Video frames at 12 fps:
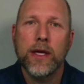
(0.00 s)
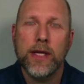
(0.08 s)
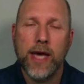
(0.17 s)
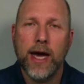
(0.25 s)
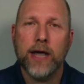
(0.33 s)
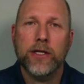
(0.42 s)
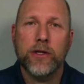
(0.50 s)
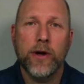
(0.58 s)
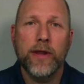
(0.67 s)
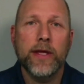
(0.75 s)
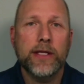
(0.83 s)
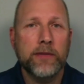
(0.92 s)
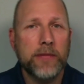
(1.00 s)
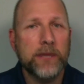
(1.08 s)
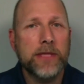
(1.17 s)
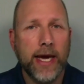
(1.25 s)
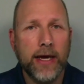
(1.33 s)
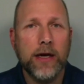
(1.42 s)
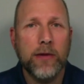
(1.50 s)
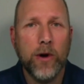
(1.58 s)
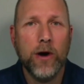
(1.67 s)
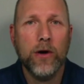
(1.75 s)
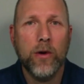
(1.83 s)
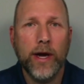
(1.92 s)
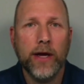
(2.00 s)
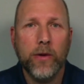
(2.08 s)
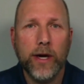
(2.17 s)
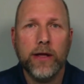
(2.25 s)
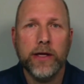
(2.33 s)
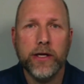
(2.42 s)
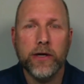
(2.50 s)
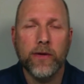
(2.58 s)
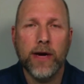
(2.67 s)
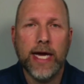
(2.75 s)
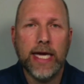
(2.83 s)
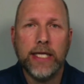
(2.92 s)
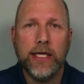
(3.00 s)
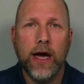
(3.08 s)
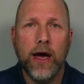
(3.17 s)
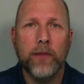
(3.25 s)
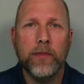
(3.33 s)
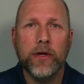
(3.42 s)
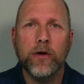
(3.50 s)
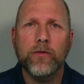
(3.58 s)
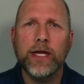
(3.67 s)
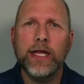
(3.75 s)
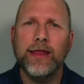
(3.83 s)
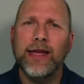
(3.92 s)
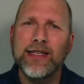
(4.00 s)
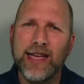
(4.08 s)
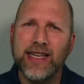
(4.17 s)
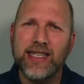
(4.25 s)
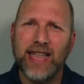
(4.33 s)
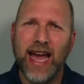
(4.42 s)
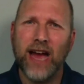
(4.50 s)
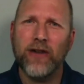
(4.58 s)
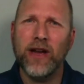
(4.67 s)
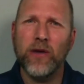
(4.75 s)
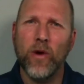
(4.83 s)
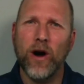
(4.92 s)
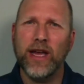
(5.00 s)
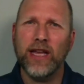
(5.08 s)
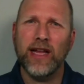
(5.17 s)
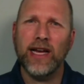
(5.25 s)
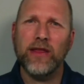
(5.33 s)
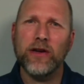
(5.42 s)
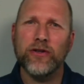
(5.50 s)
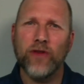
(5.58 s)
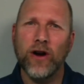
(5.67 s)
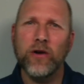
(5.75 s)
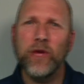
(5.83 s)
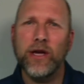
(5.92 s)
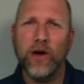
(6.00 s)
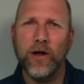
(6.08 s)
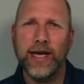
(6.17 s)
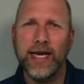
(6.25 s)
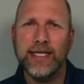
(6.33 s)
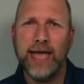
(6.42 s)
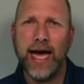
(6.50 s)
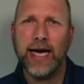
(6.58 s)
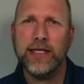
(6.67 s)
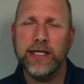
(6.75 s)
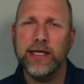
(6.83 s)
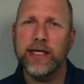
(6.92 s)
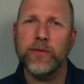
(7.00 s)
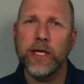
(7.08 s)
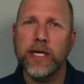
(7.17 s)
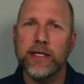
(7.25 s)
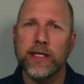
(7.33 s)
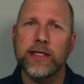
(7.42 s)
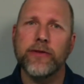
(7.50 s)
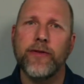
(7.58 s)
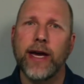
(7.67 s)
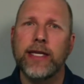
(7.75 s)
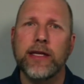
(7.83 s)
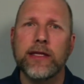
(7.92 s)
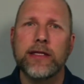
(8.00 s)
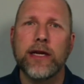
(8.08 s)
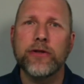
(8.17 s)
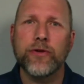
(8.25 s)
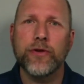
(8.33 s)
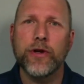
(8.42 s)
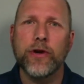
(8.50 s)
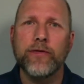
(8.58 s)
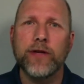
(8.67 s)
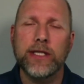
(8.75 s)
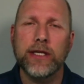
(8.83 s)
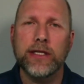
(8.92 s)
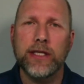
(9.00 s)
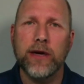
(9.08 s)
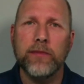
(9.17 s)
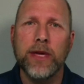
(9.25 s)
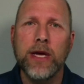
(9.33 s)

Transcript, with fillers: Yeah, so and the symptoms can come on quite quickly. You're right. Um, you know, really things like staggering, walking like they're drunk. We call it ataxia. That's because it's affecting the central nervous system